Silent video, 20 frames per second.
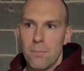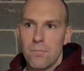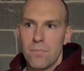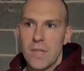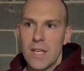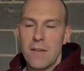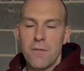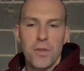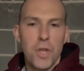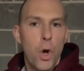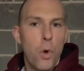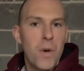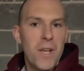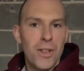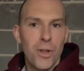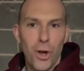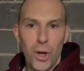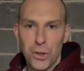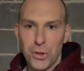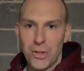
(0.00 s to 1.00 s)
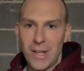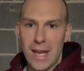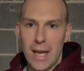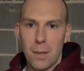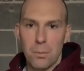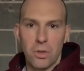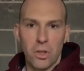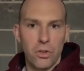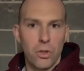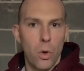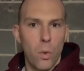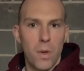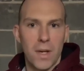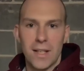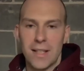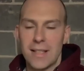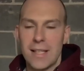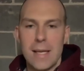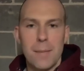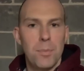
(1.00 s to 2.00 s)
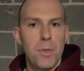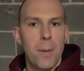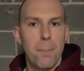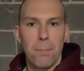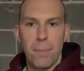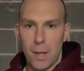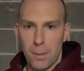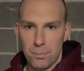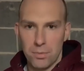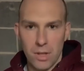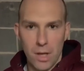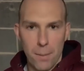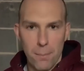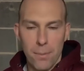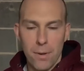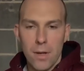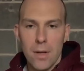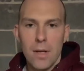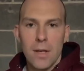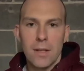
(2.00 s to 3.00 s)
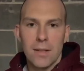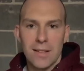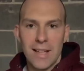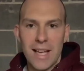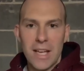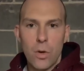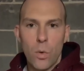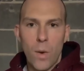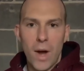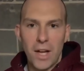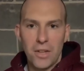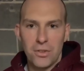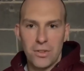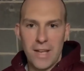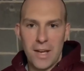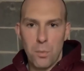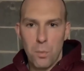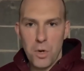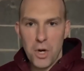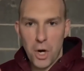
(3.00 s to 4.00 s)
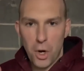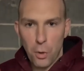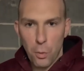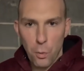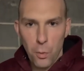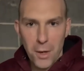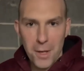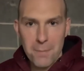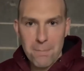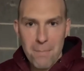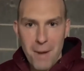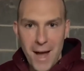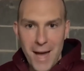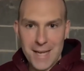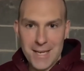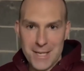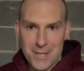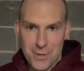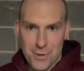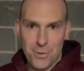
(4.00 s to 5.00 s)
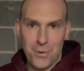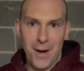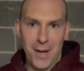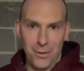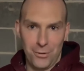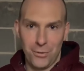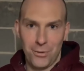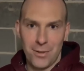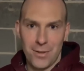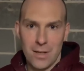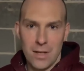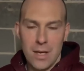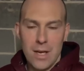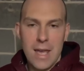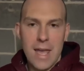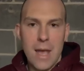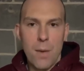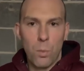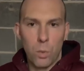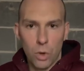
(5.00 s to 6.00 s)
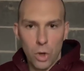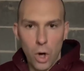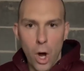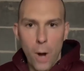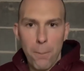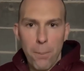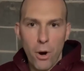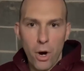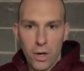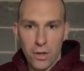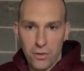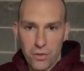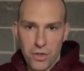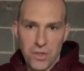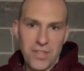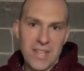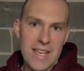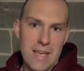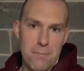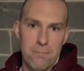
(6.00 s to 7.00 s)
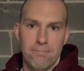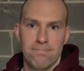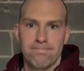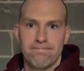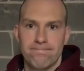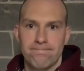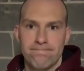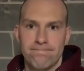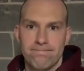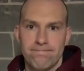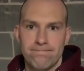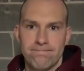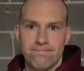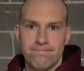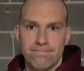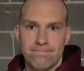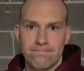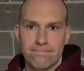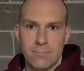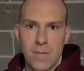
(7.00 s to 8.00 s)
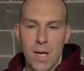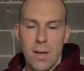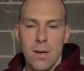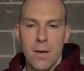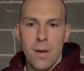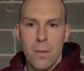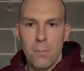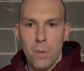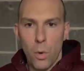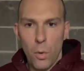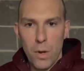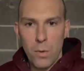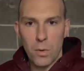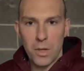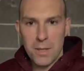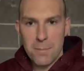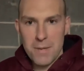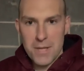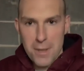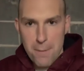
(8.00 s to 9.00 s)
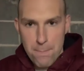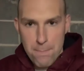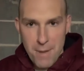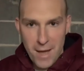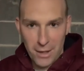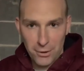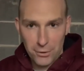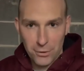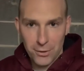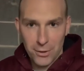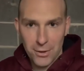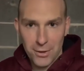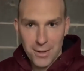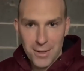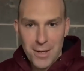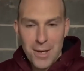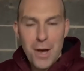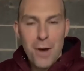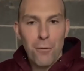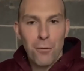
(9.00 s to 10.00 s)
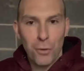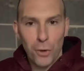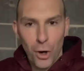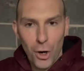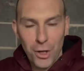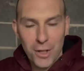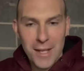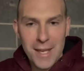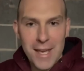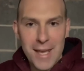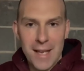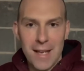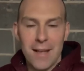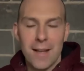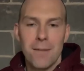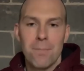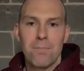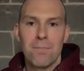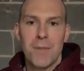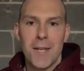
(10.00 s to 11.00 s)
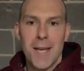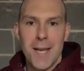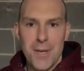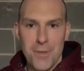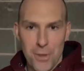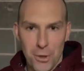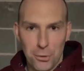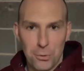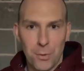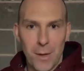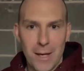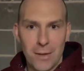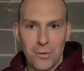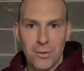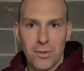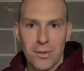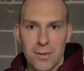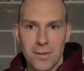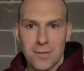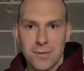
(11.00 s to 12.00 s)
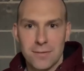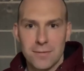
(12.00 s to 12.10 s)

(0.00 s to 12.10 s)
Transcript: Even though we lost games, I still wanted to keep them pumped up. Likewise, again, we are one body in Christ, and we're all part of the team, right? But we want to be the best for our King in this race.